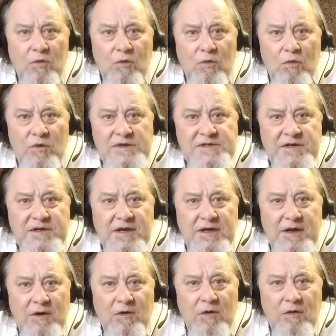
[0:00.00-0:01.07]
was a
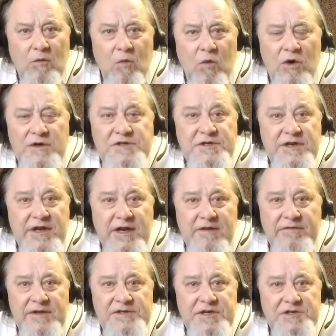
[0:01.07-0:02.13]
worsening of
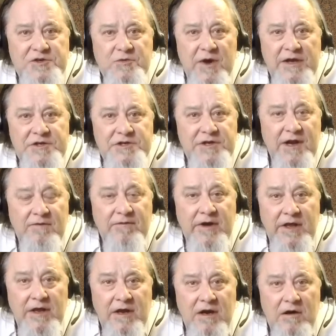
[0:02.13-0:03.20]
the situation every
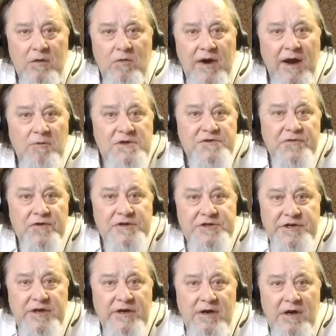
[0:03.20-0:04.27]
year. When I was first
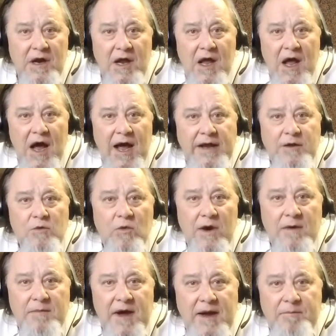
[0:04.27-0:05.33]
here, I could
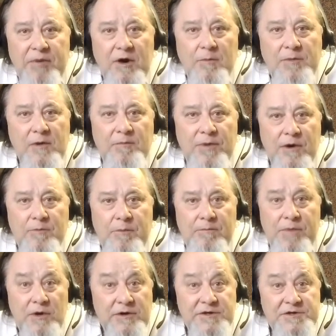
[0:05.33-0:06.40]
wear my purple
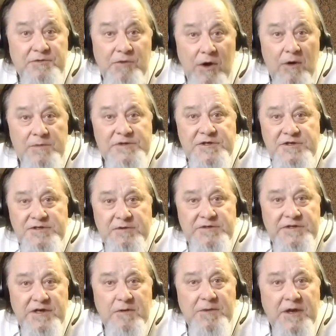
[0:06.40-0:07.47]
Buddhist robes because I
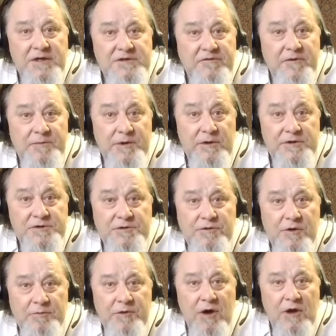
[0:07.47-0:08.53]
was here because of a Buddhist
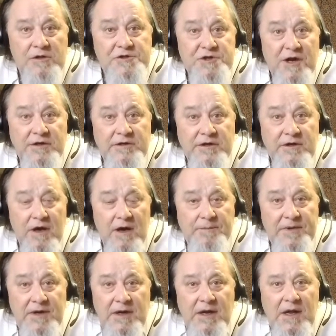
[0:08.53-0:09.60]
group called
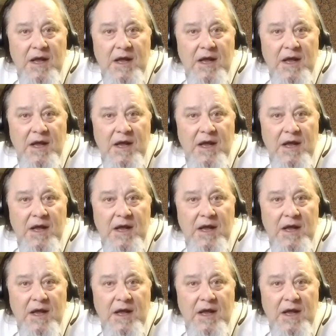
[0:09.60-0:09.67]
Shagdagampa.